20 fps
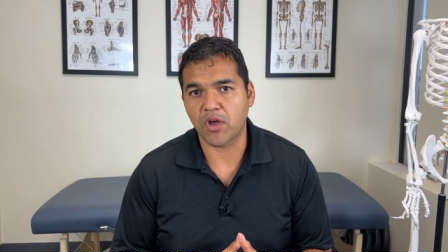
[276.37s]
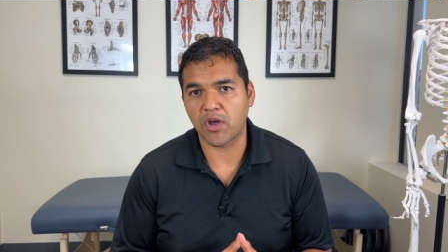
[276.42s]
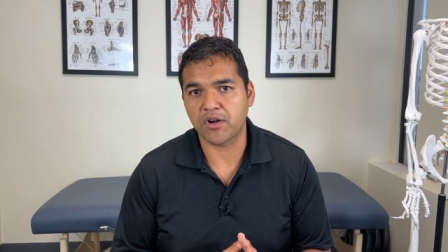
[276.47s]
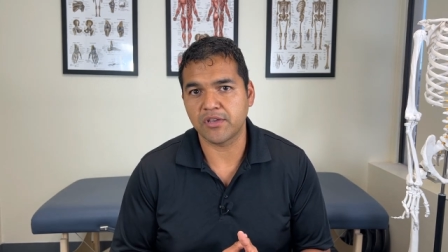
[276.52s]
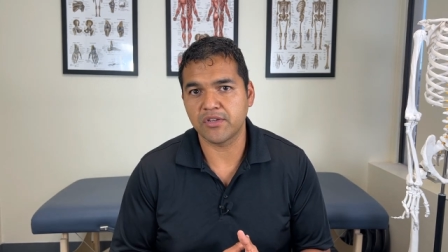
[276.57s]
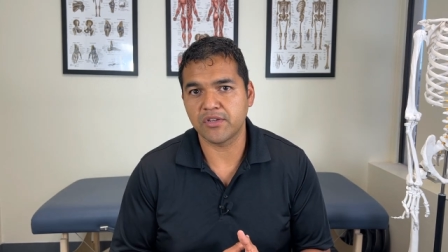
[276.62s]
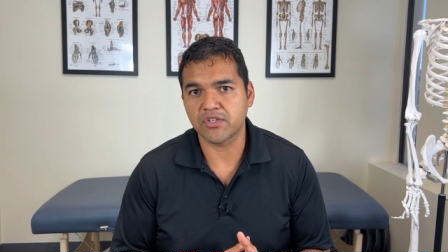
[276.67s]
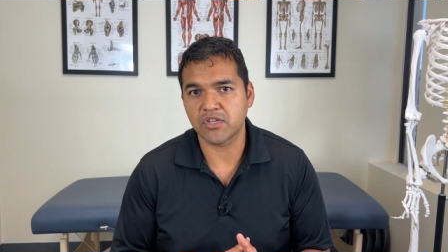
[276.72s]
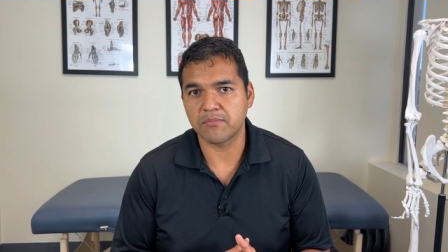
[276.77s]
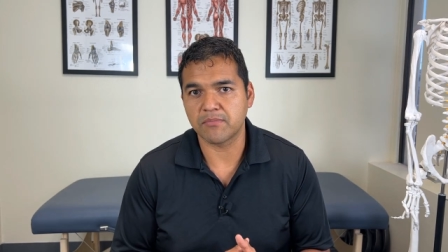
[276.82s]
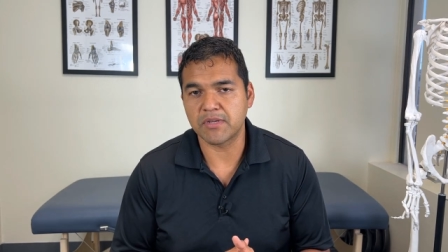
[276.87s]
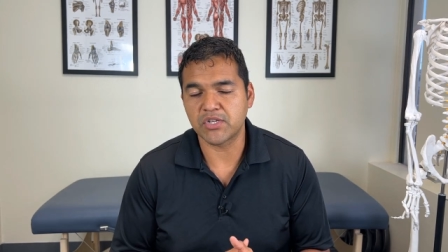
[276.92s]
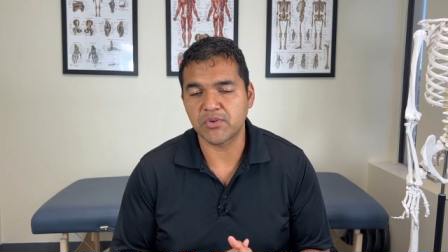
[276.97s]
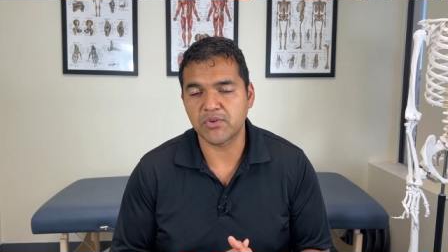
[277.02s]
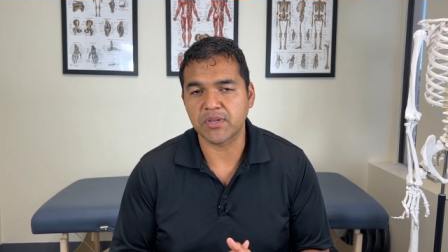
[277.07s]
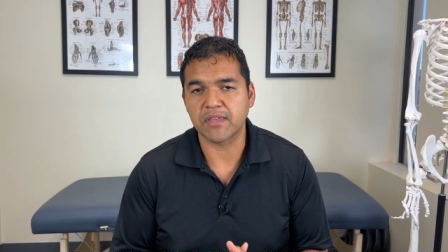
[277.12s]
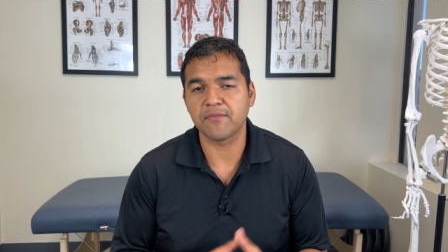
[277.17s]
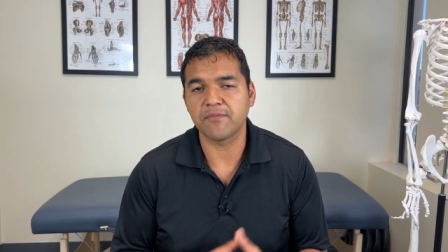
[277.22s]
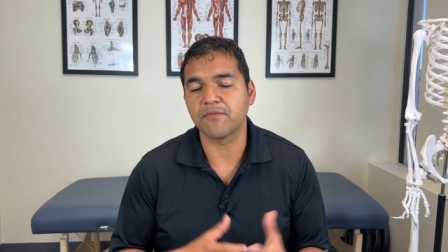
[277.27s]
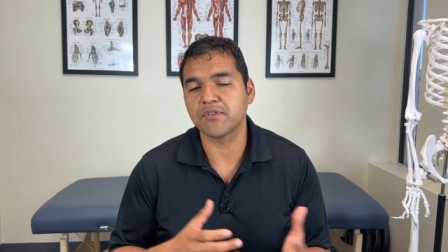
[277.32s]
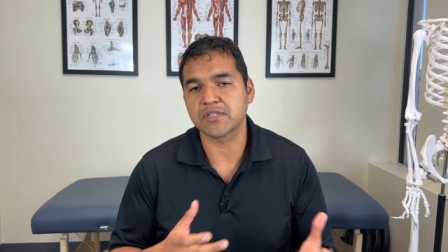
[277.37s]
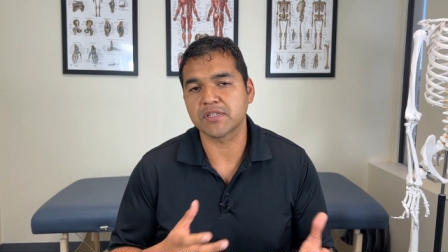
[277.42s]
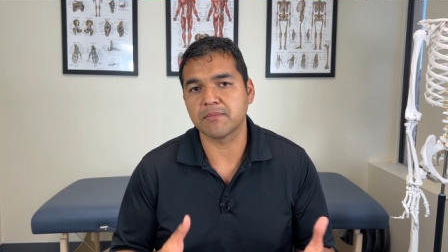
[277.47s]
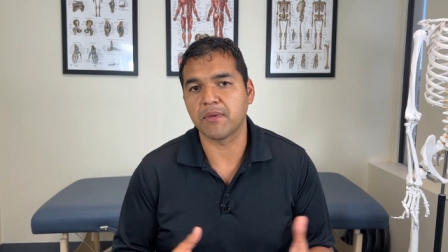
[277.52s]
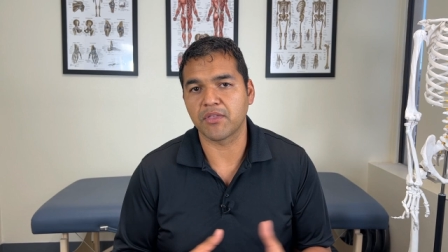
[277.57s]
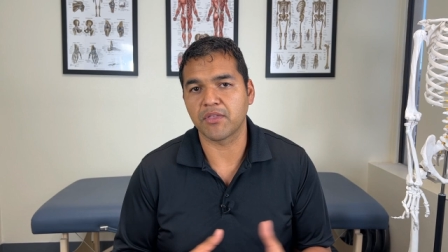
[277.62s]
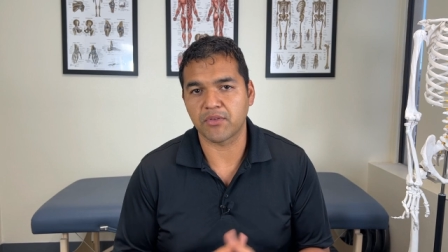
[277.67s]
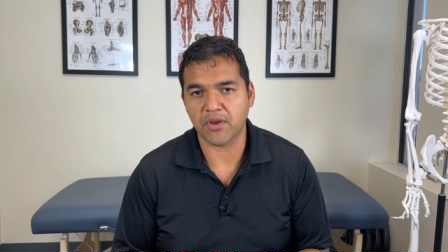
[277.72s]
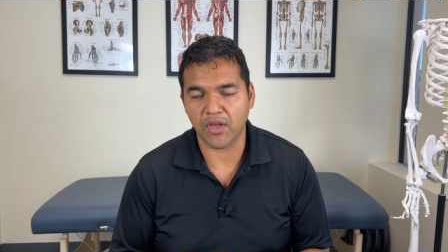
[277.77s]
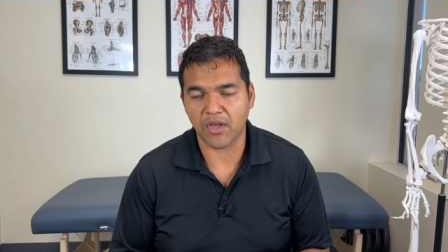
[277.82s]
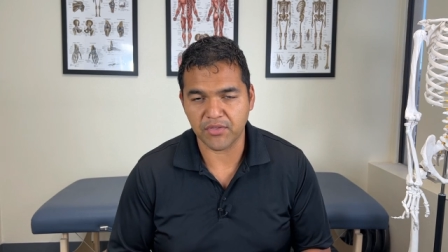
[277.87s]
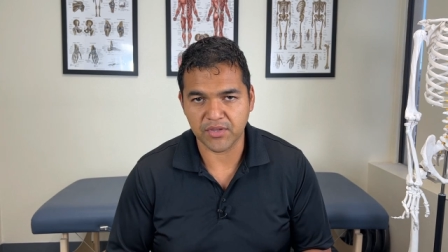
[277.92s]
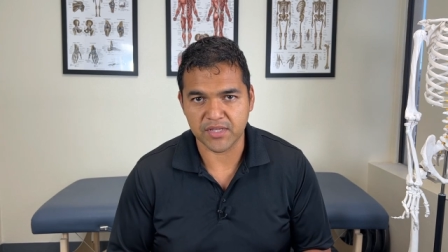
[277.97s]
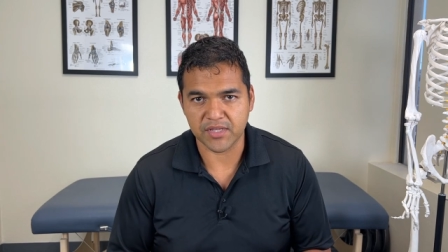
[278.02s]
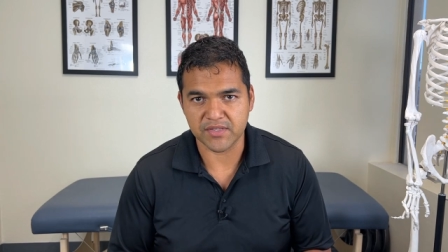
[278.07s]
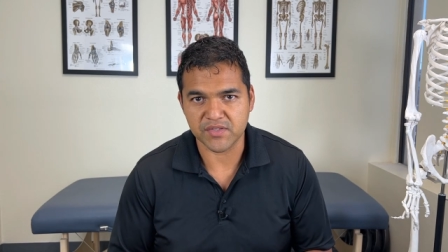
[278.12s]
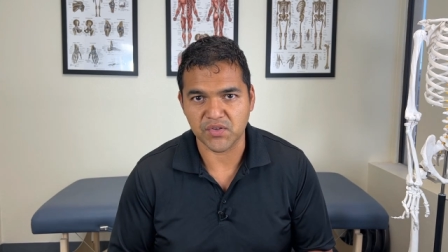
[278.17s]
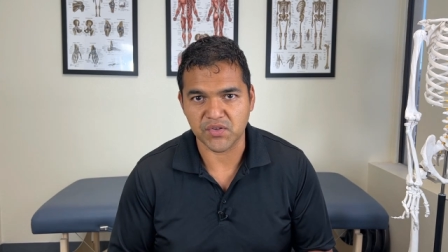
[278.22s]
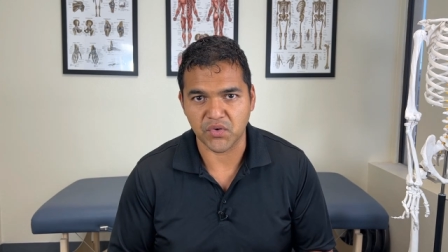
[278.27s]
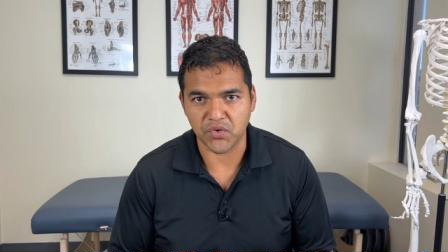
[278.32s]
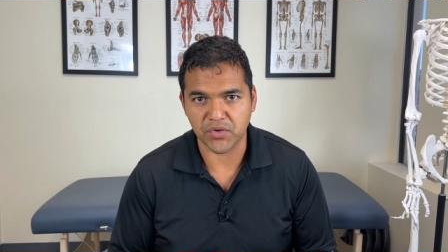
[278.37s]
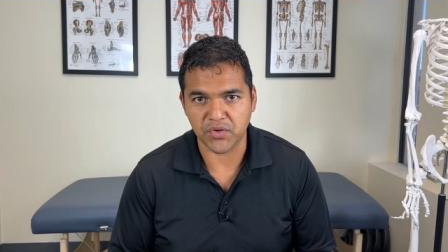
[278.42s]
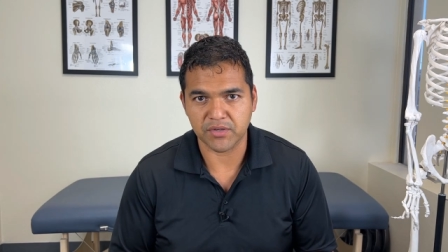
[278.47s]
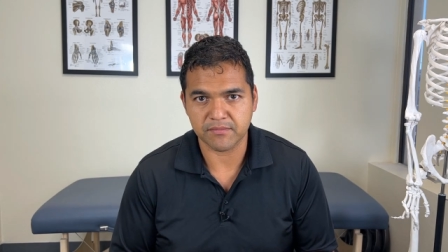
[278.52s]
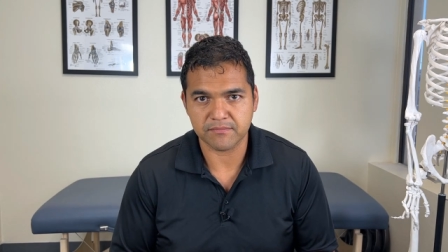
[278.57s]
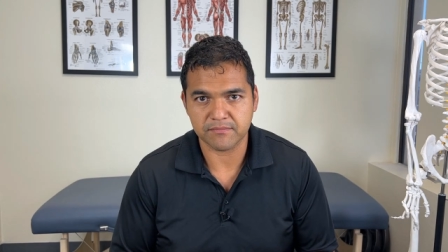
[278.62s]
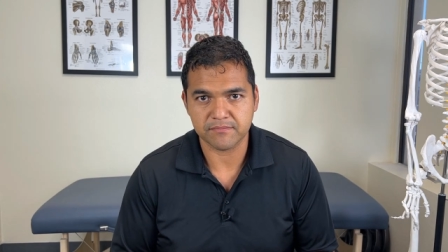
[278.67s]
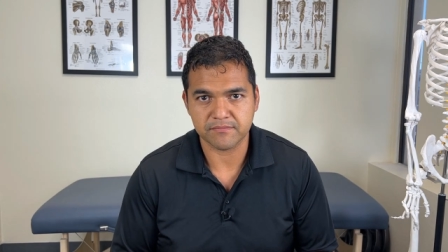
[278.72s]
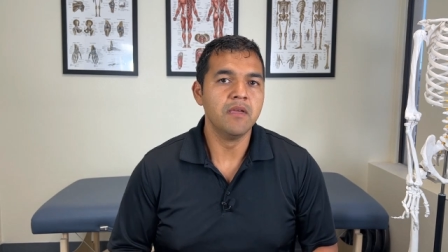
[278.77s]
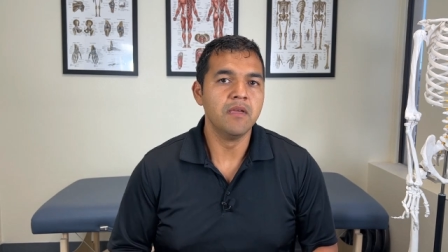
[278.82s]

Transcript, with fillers: water you should be drinking for some other health concern.